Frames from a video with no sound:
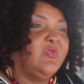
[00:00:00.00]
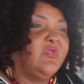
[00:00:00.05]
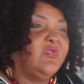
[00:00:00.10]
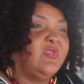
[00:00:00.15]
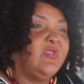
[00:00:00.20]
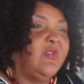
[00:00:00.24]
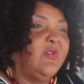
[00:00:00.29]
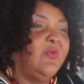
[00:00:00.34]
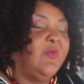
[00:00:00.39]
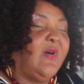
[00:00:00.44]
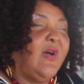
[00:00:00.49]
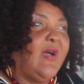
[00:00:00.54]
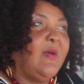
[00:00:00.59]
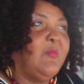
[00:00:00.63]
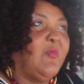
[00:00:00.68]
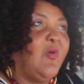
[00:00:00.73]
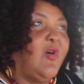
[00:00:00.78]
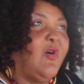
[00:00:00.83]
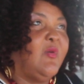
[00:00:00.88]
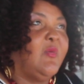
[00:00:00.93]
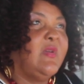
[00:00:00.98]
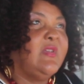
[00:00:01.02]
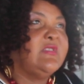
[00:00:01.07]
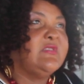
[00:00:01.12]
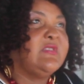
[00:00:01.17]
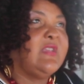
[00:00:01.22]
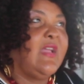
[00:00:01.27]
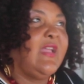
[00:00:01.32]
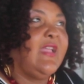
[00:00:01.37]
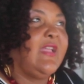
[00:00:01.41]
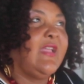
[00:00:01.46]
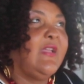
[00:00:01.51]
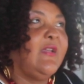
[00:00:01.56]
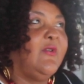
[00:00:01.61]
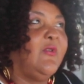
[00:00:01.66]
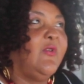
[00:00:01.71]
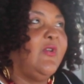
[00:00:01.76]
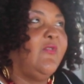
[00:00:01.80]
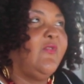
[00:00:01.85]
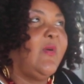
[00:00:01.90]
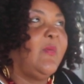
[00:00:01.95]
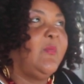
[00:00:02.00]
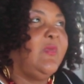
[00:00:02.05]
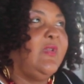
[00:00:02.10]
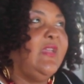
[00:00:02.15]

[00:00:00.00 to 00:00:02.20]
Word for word: So I'm always like, if I'm